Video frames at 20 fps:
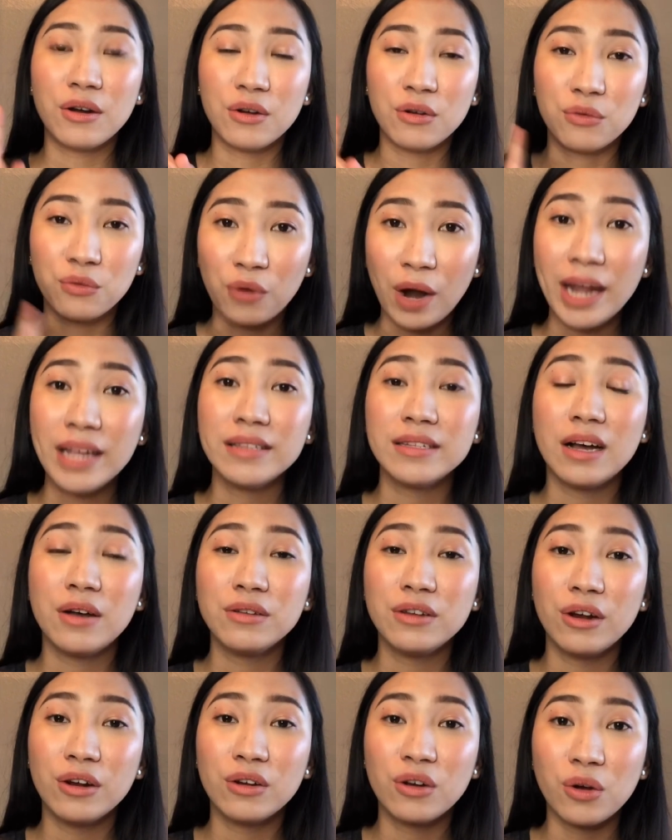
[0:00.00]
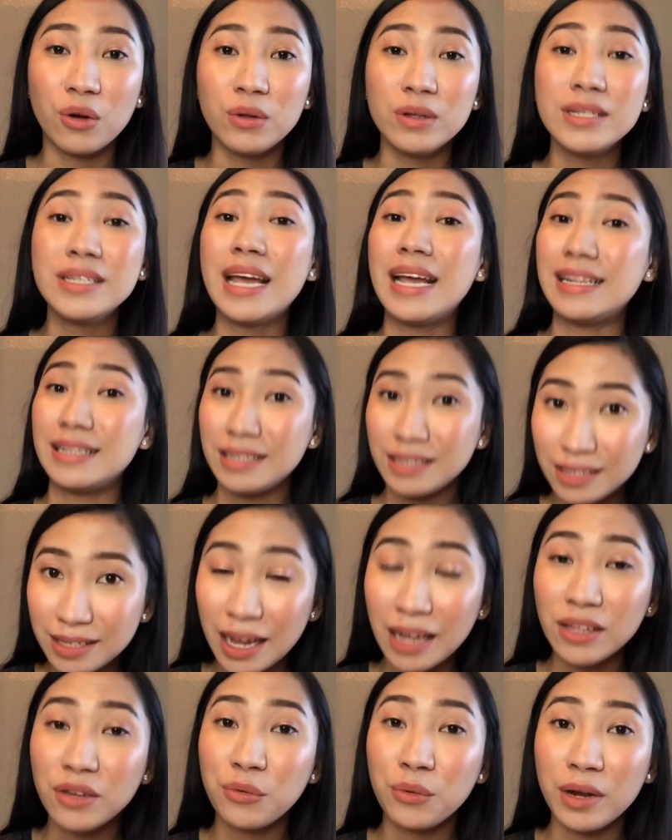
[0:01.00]
write down your goals and
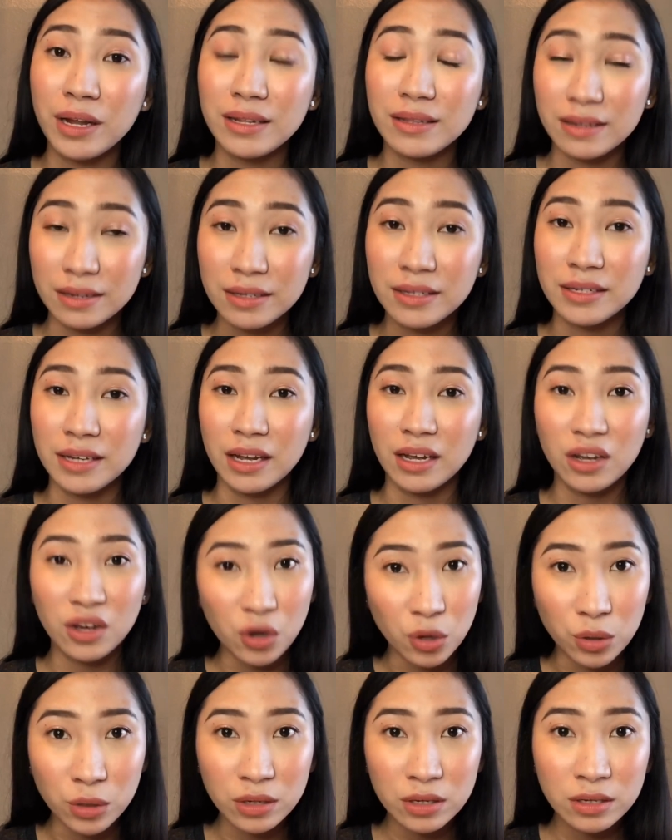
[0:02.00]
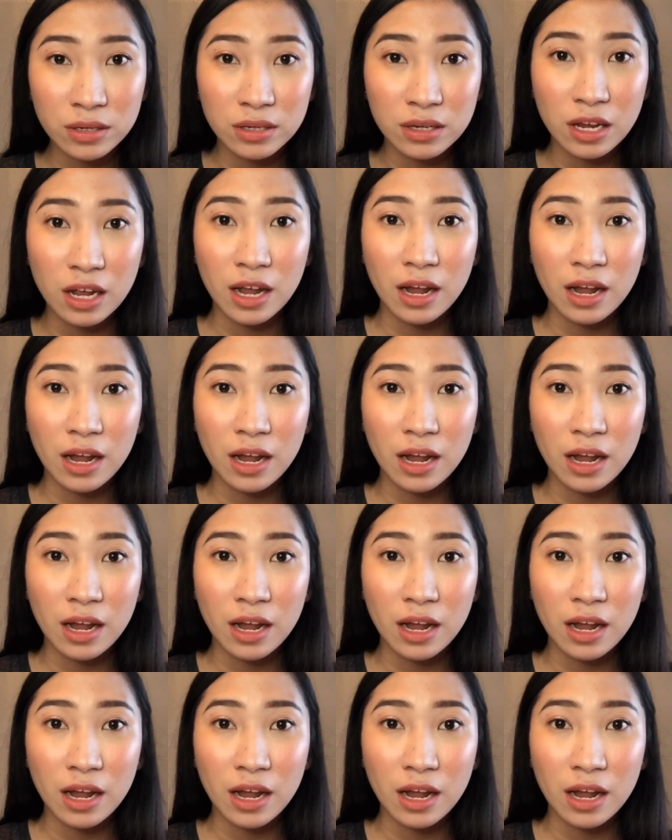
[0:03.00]
set realistic goals.